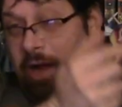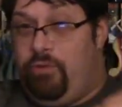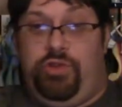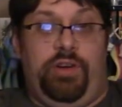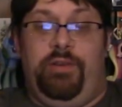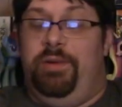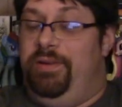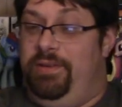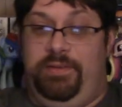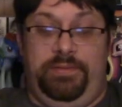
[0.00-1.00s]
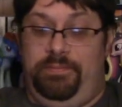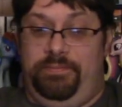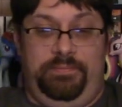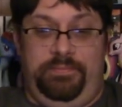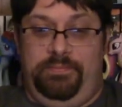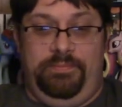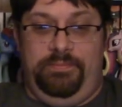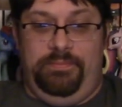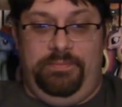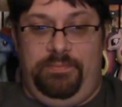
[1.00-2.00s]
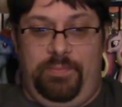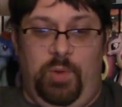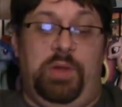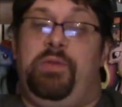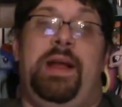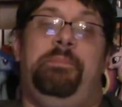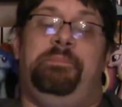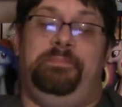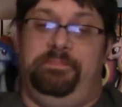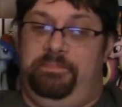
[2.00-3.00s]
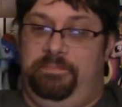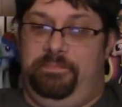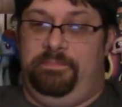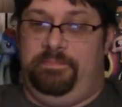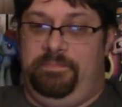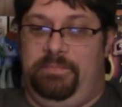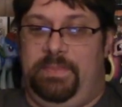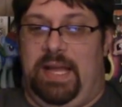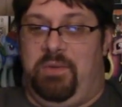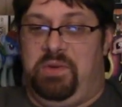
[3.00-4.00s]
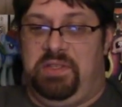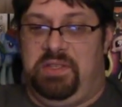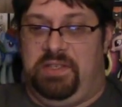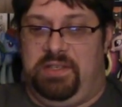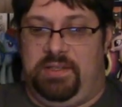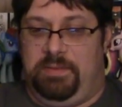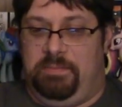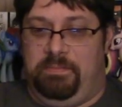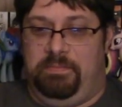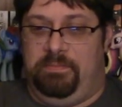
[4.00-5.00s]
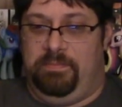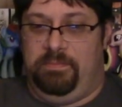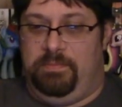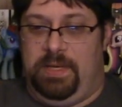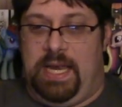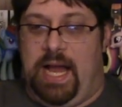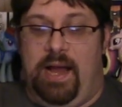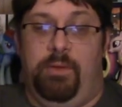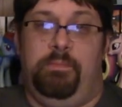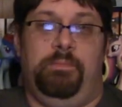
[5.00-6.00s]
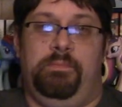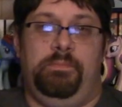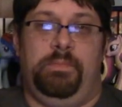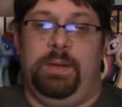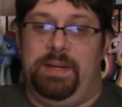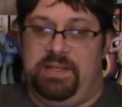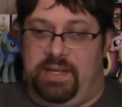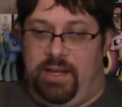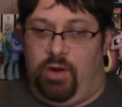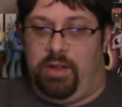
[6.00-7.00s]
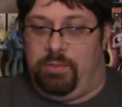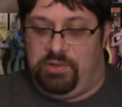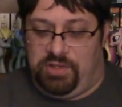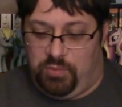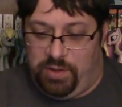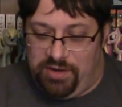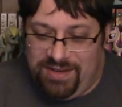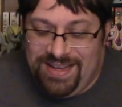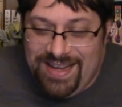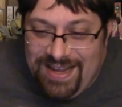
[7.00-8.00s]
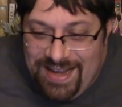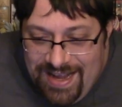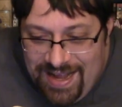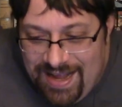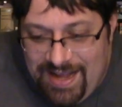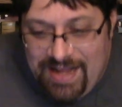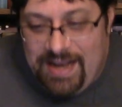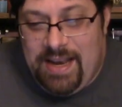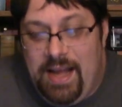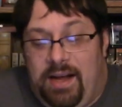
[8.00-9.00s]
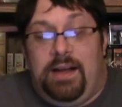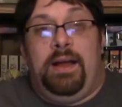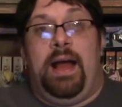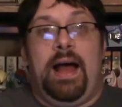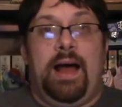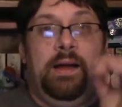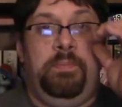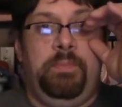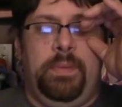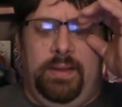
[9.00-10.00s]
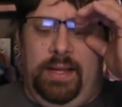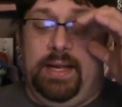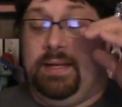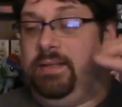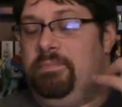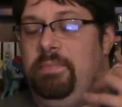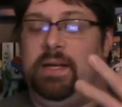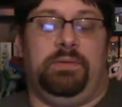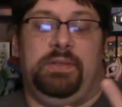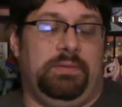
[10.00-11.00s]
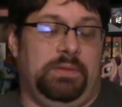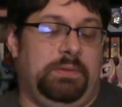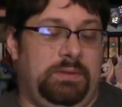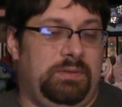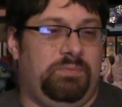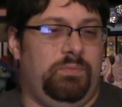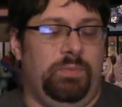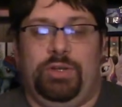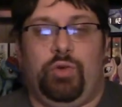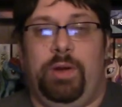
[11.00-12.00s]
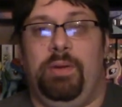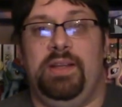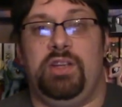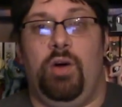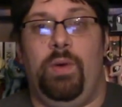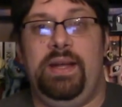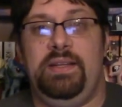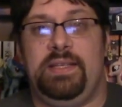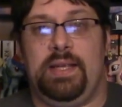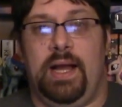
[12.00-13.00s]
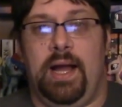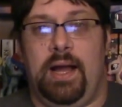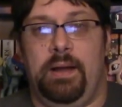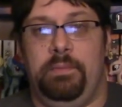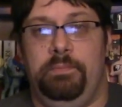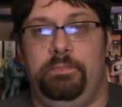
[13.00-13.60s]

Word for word: outro, holy crap, that was not amazing at all. That was just weird. Uh, uh, like, I, like I was, it's enjoyable as always. Uh,